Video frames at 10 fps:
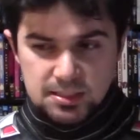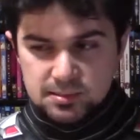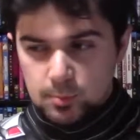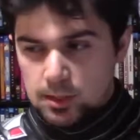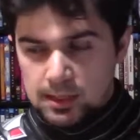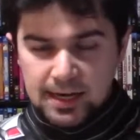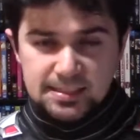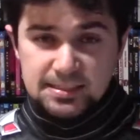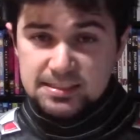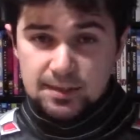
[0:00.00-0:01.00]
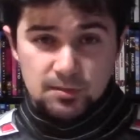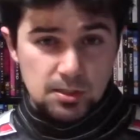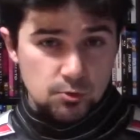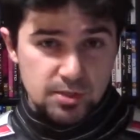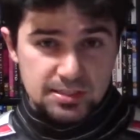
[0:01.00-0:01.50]
but
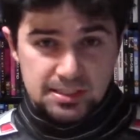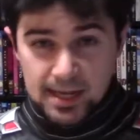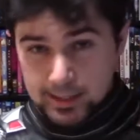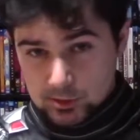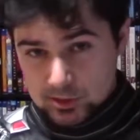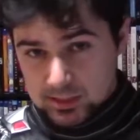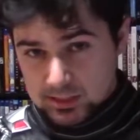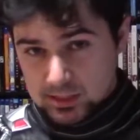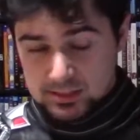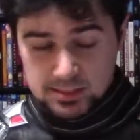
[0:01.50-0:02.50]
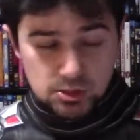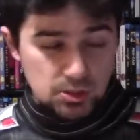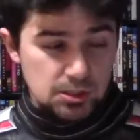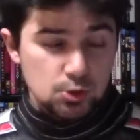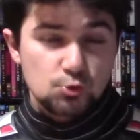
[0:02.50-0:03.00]
1973's The Exorcist
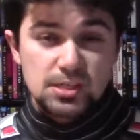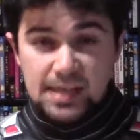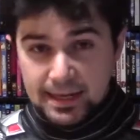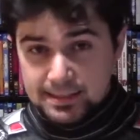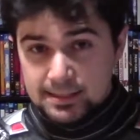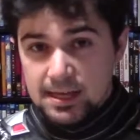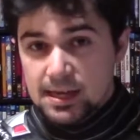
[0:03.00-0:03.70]
essentially created